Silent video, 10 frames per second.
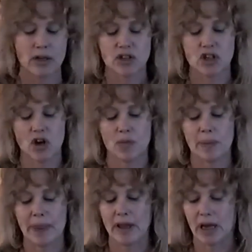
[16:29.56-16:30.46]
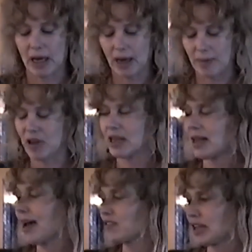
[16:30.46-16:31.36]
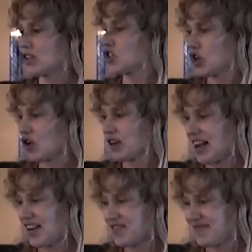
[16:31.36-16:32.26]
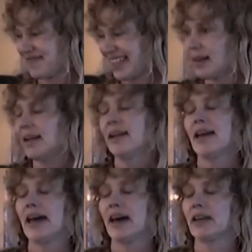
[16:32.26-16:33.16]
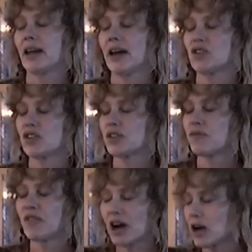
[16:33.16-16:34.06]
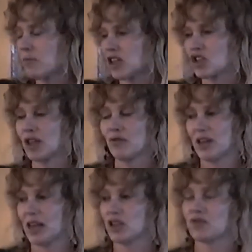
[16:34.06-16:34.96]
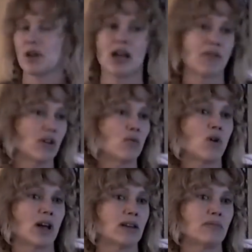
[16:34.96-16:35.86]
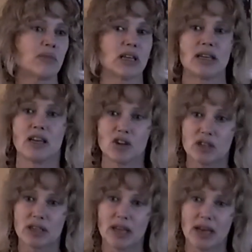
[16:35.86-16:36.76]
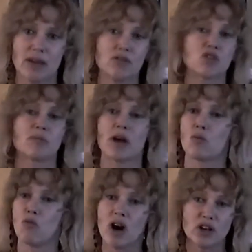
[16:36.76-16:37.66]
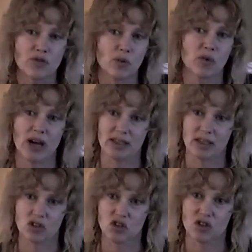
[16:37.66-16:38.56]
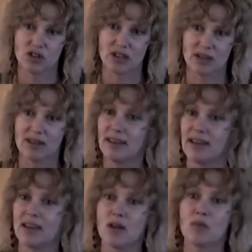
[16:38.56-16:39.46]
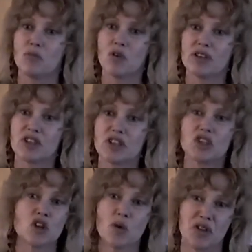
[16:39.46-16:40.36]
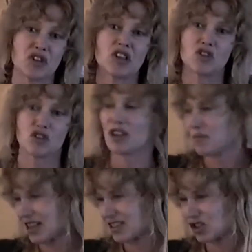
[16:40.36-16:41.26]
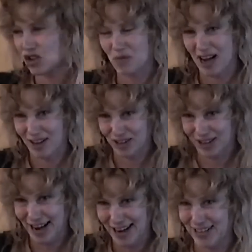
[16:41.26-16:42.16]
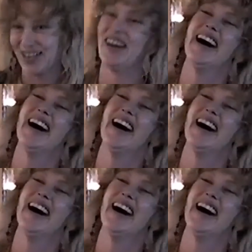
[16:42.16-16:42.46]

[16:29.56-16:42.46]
same So I'm going to have to let you go now. And I just very much give thanks for everyone being here today, to my wonderful practitioners, and what there's no other teacher that makes such demands as I do.